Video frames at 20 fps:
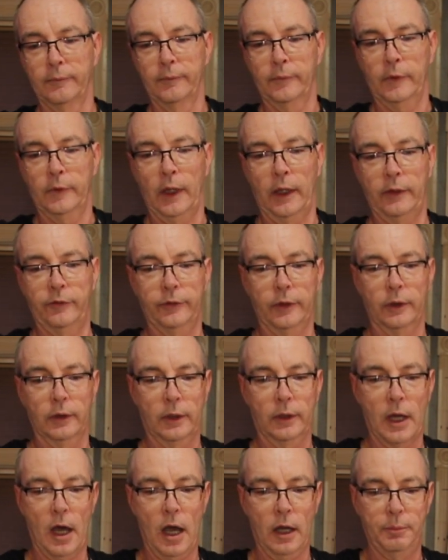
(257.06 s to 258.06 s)
Nice little
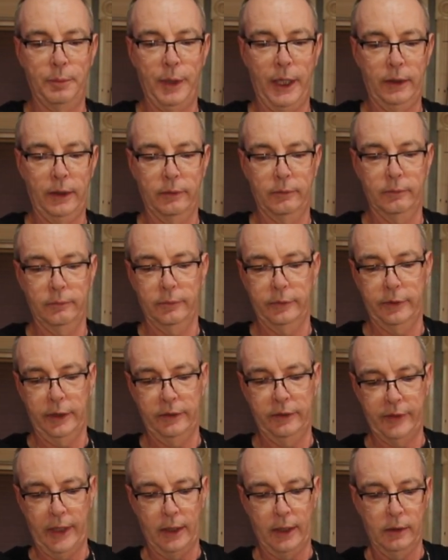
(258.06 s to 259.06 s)
cockpit
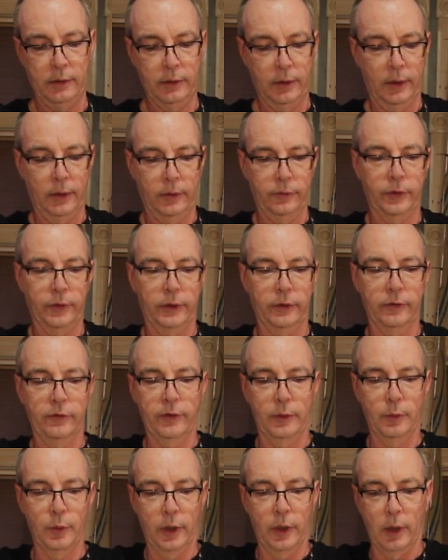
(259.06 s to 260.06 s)
detail, so you can
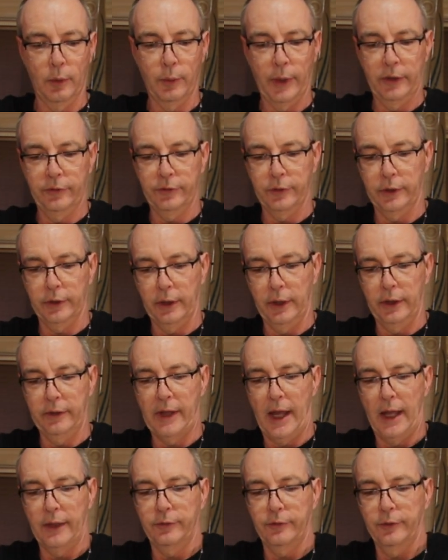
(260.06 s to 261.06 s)
see where our wings are going to
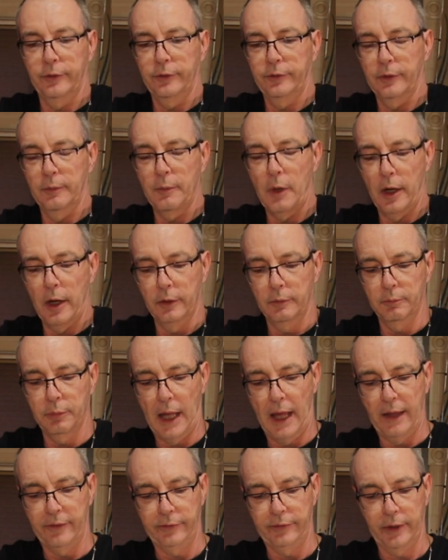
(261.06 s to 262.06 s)
attach. There's some hard
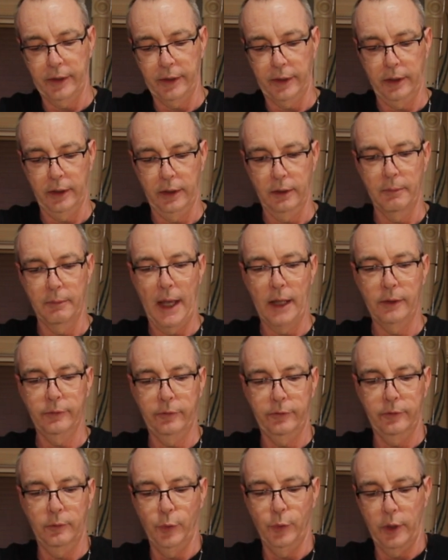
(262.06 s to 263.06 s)
plastic
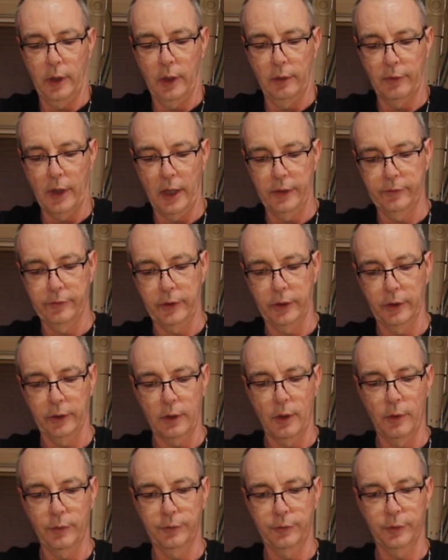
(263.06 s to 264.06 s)
mounts, and where our rod's going to
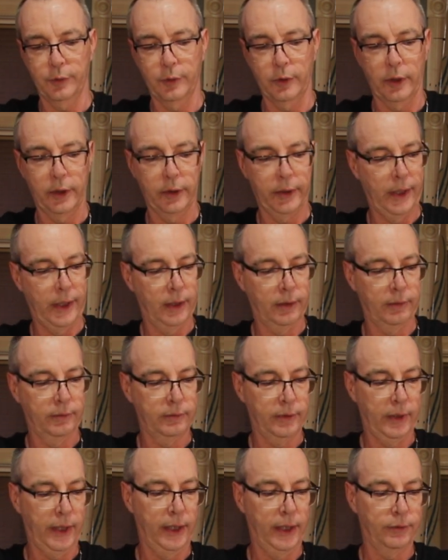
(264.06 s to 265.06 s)
go through our
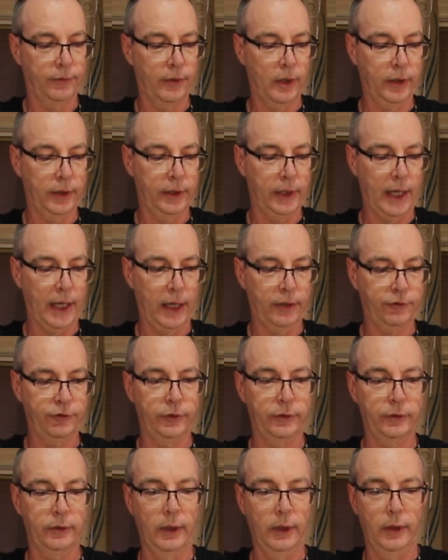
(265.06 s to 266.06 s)
aileron
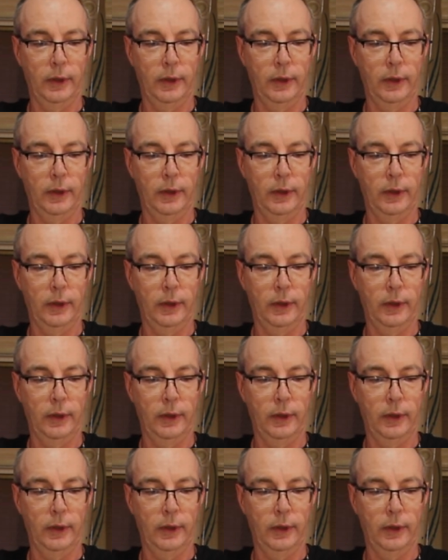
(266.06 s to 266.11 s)
connection.